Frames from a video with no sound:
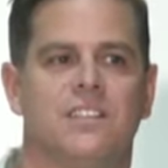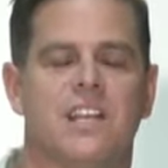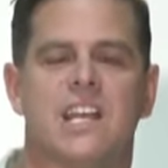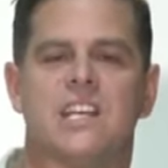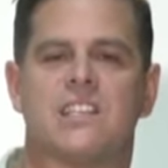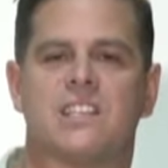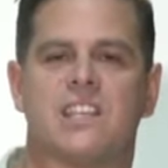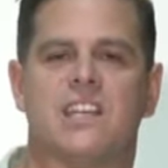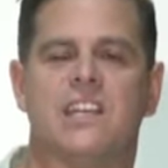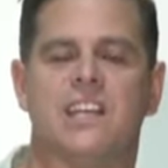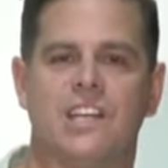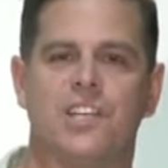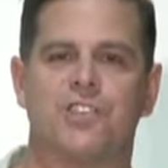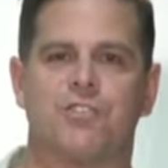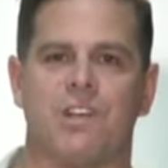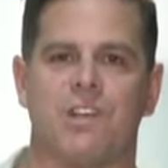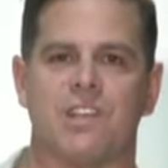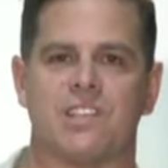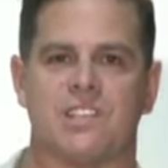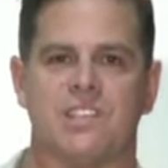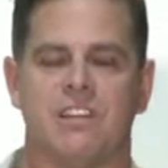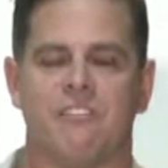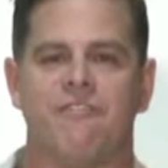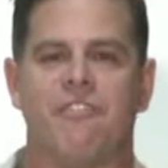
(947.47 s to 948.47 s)
Isn't it
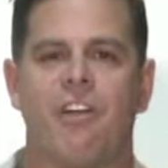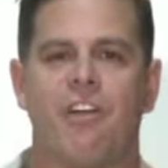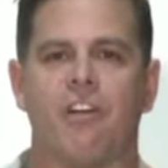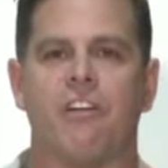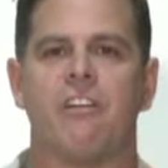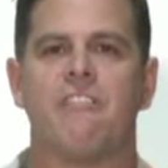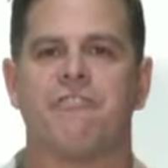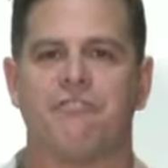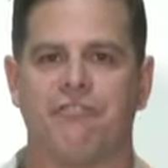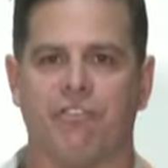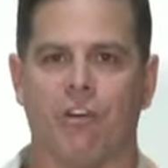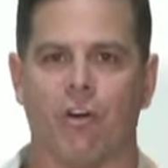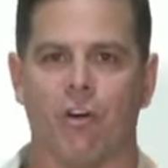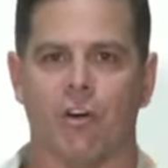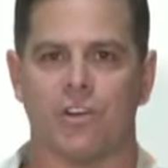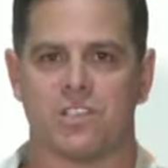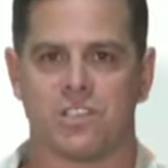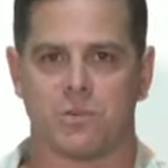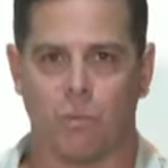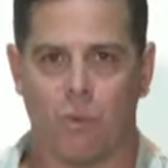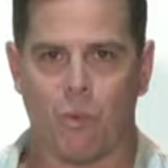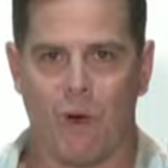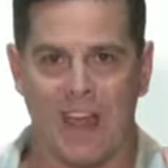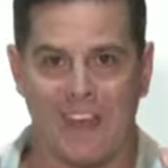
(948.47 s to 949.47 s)
interesting? The very
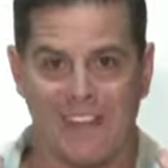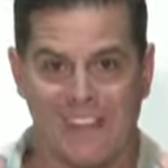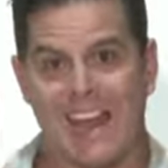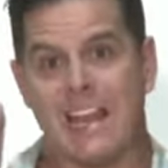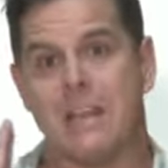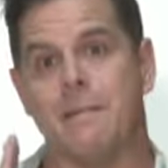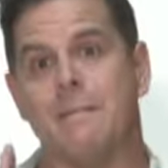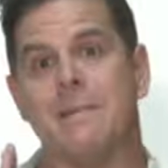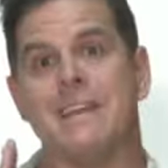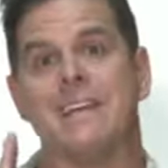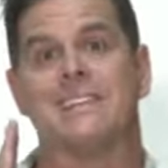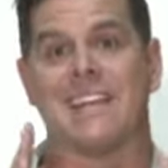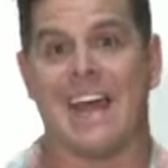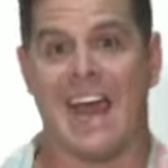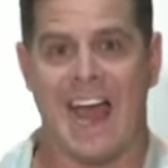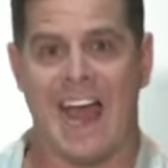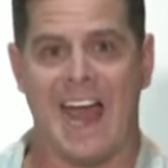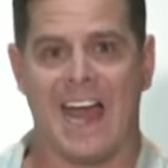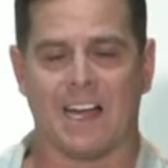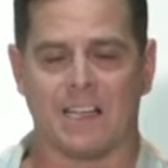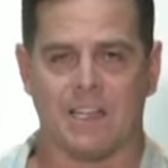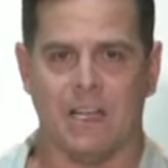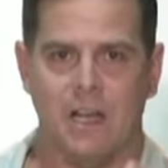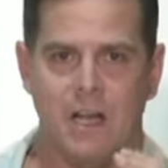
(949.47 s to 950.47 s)
first way the enemy
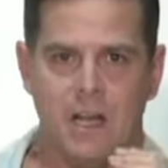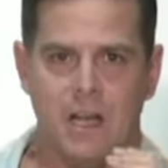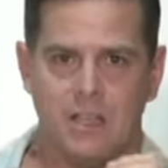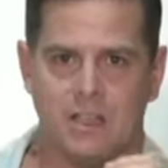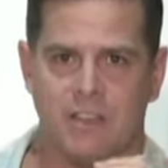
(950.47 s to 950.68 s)
attacked,